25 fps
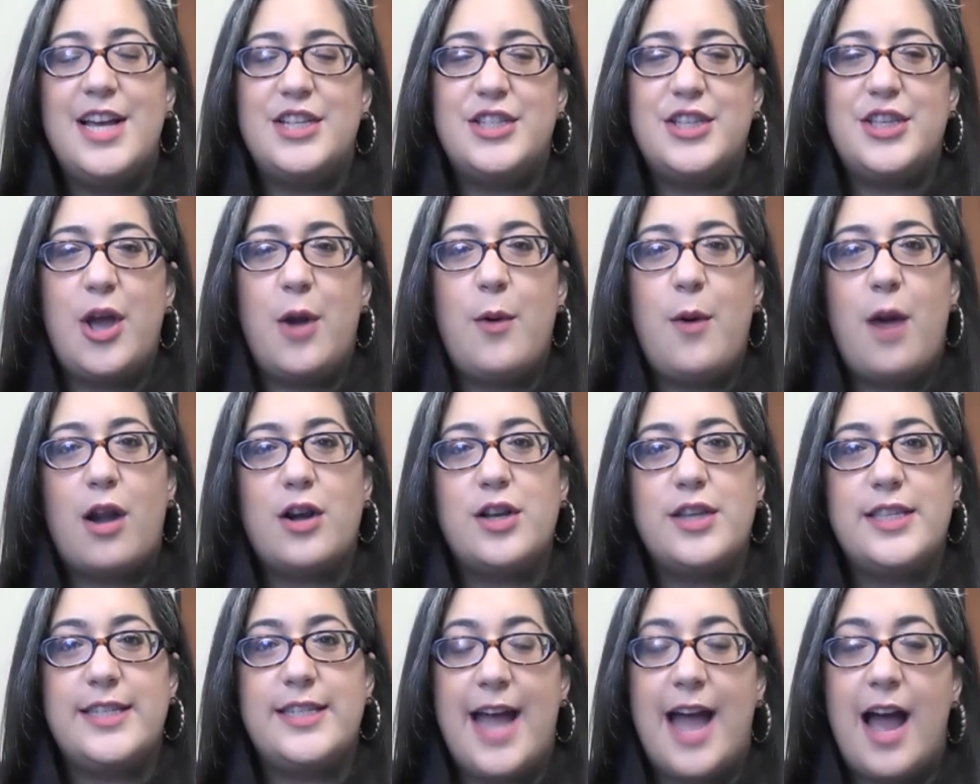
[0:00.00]
So our
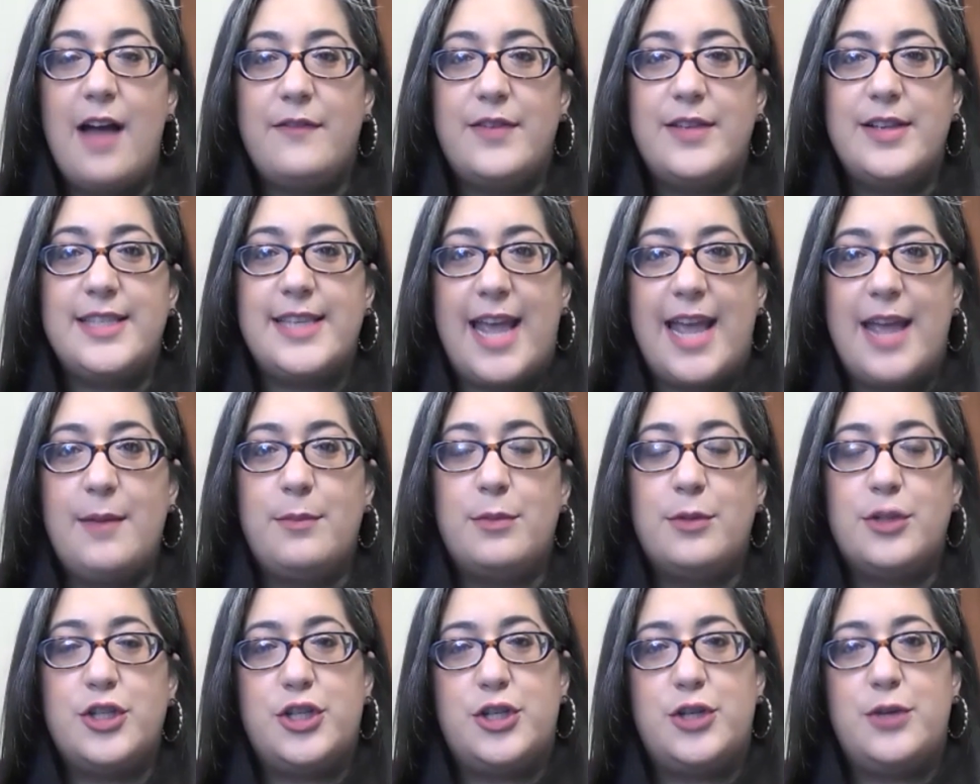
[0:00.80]
staff is
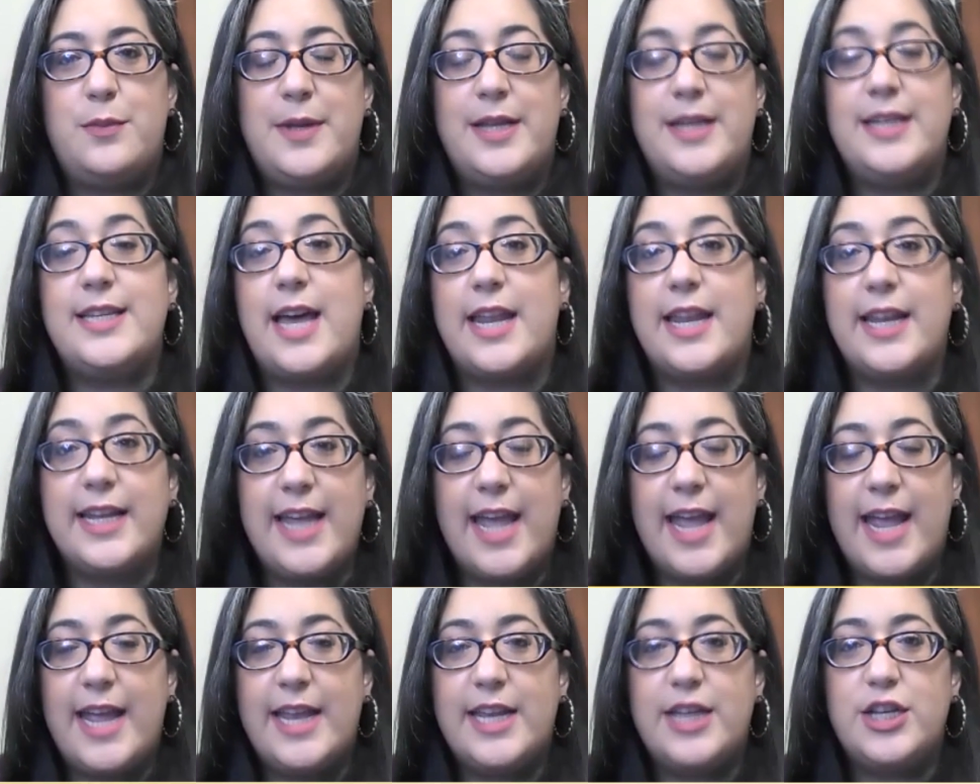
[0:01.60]
able to be
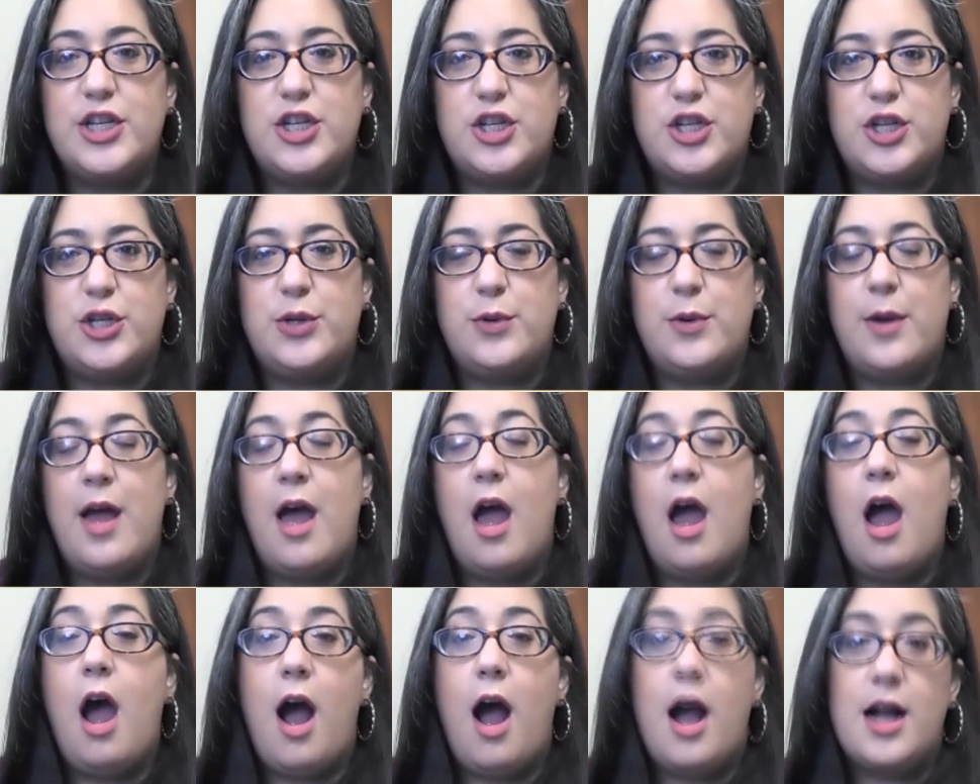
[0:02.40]
dedicated
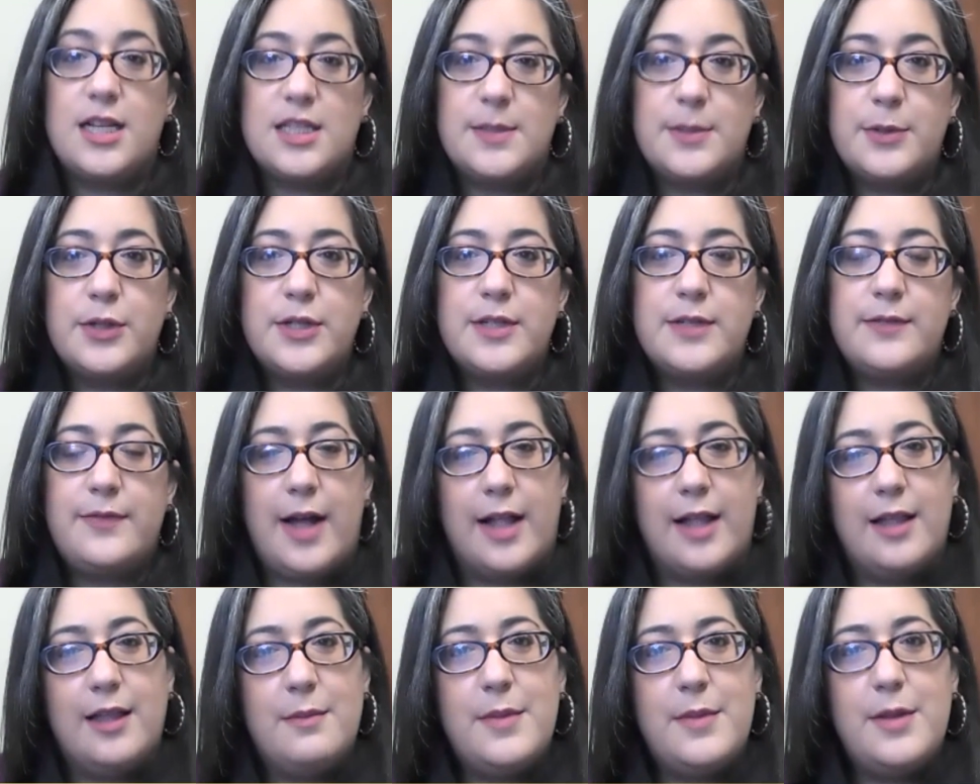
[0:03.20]
to hospital
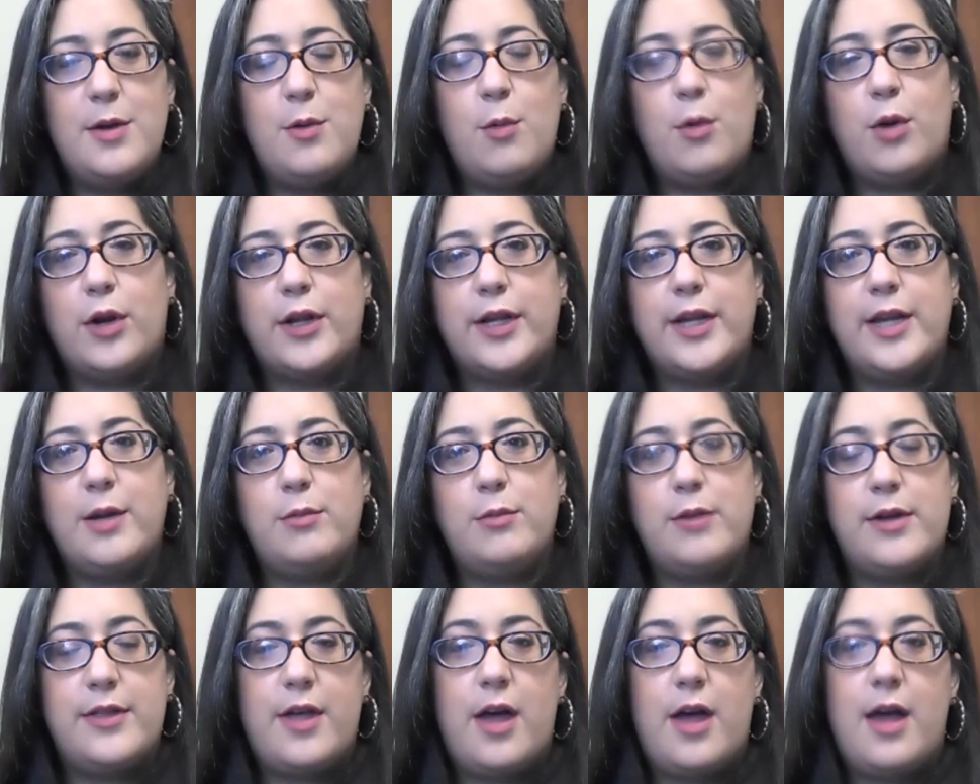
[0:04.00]
development, working
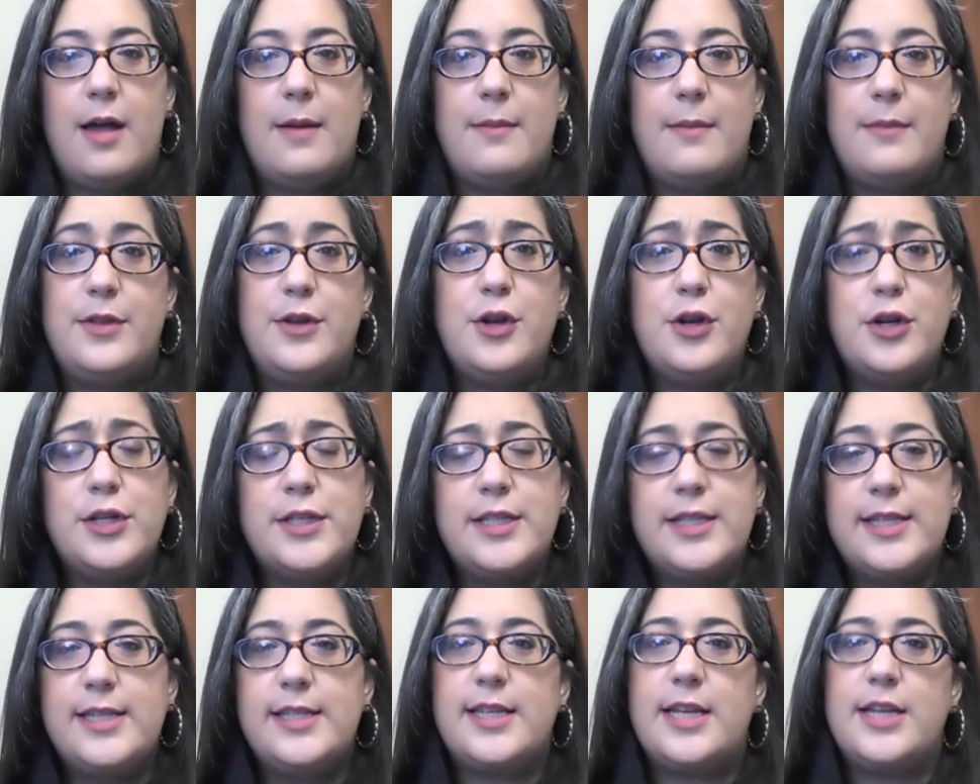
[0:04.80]
with
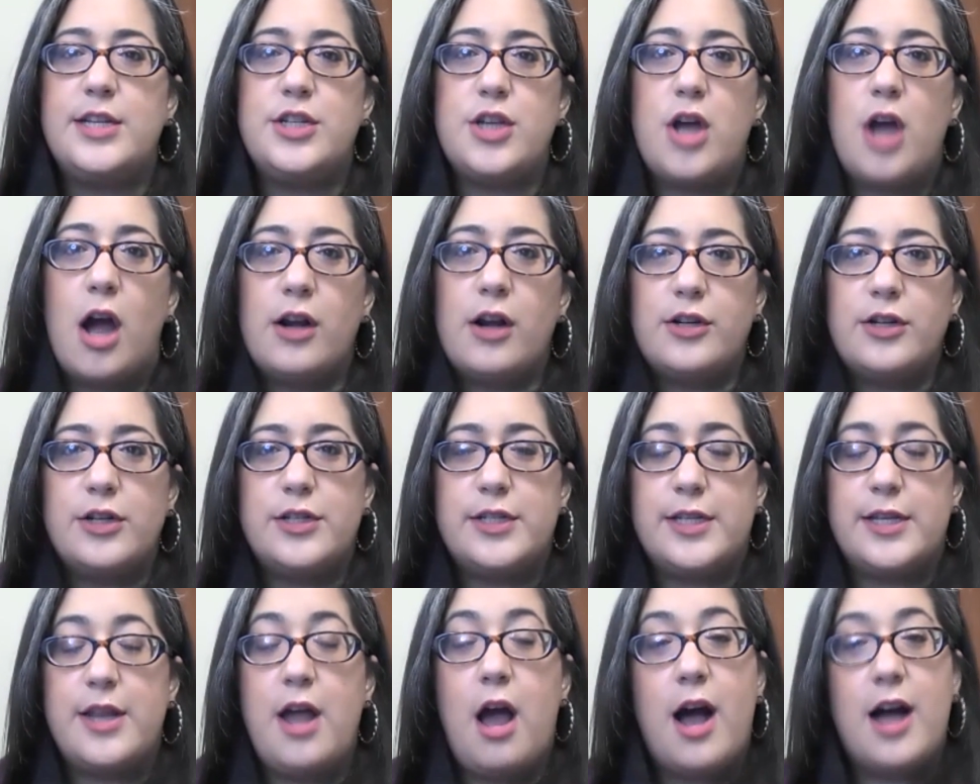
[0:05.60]
nurses and
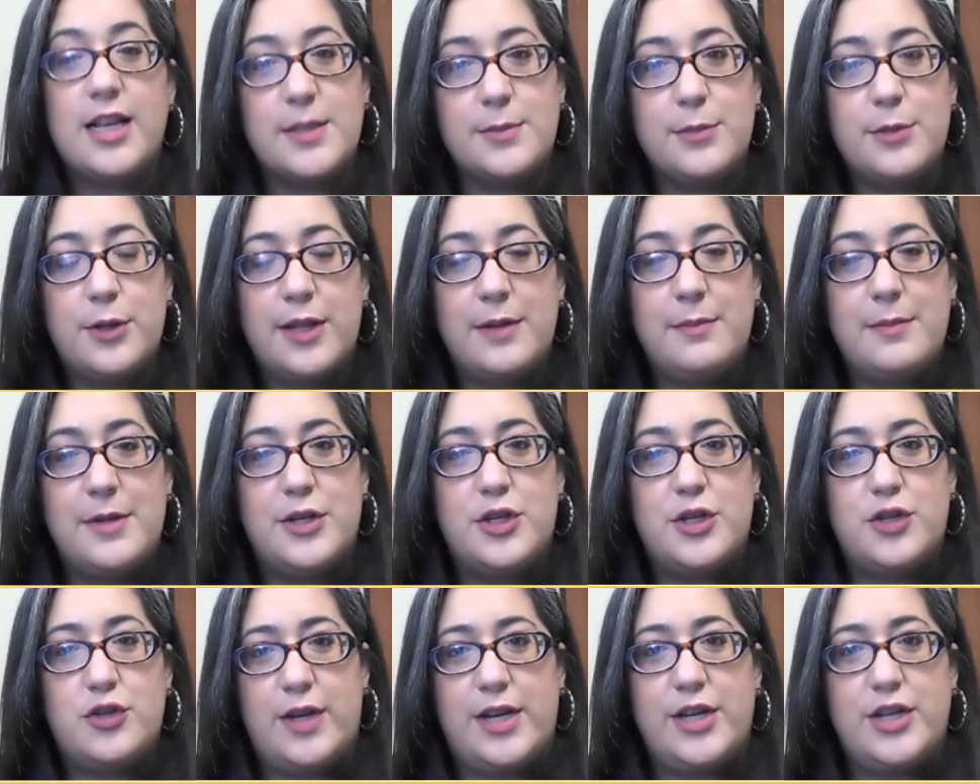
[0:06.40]
doctors and hospital
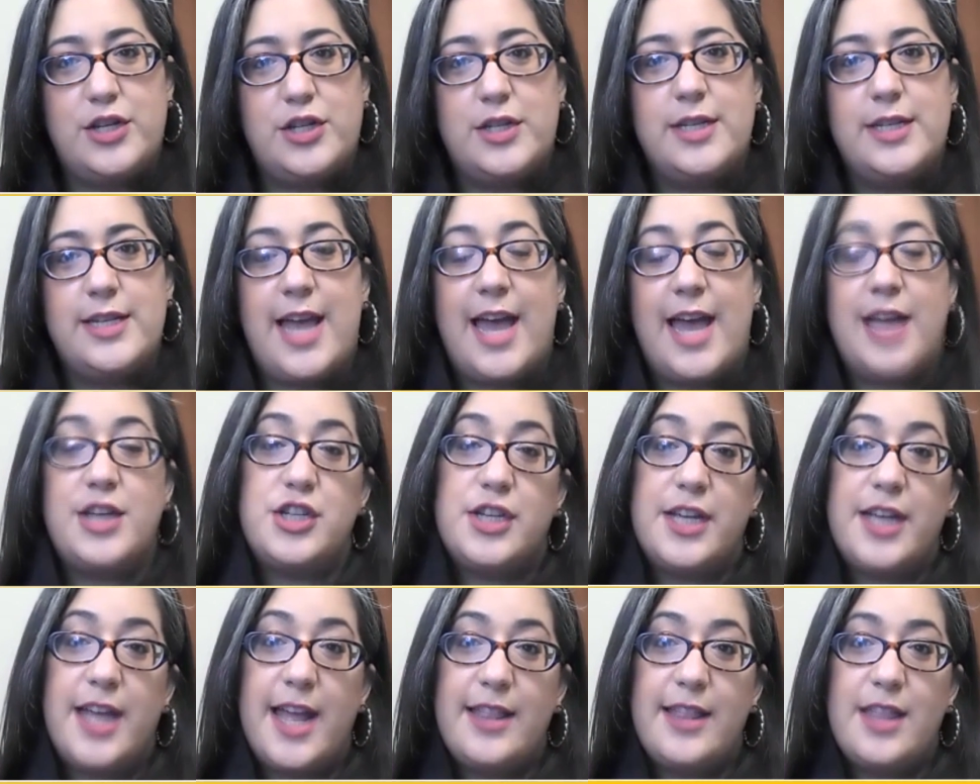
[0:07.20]
administration to
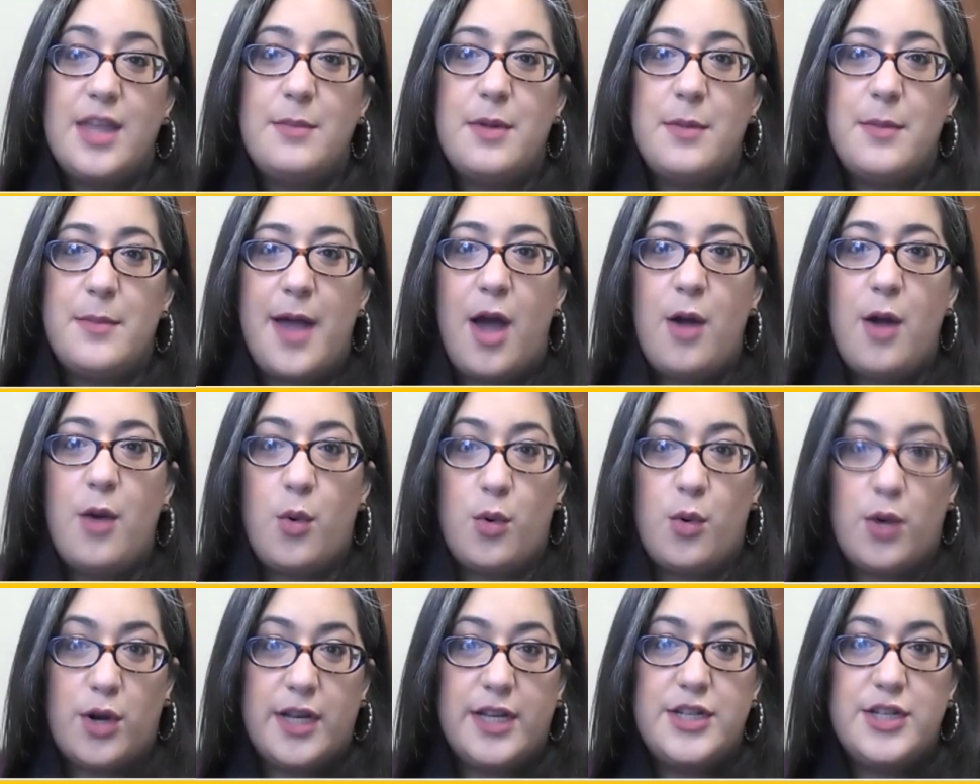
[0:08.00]
educate them about
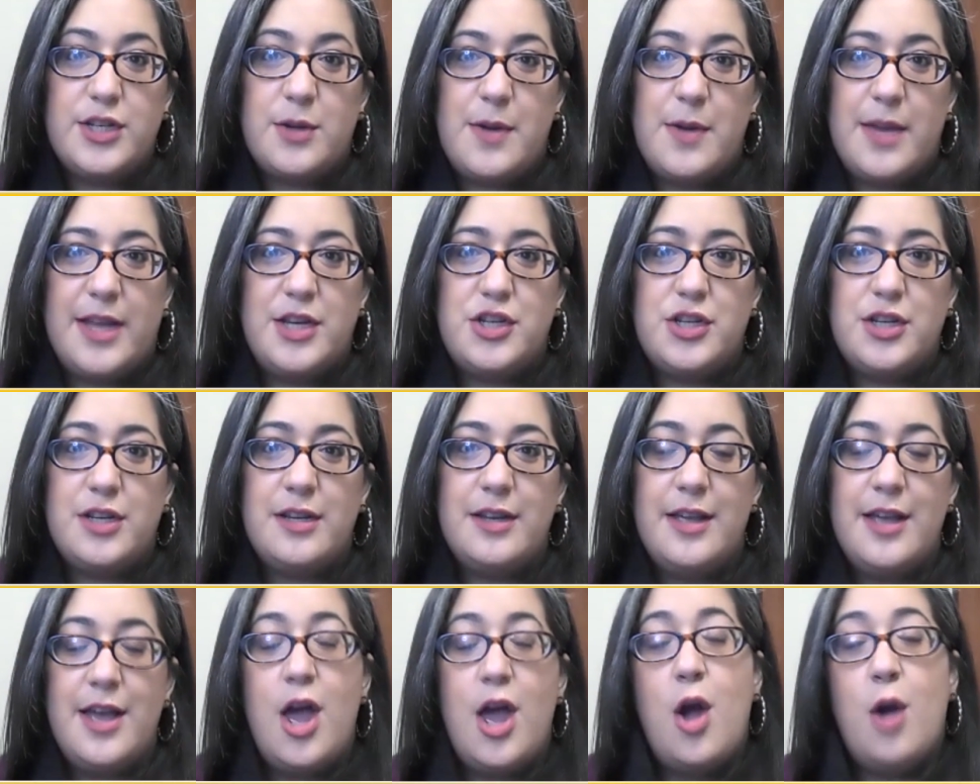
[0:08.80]
organ donation.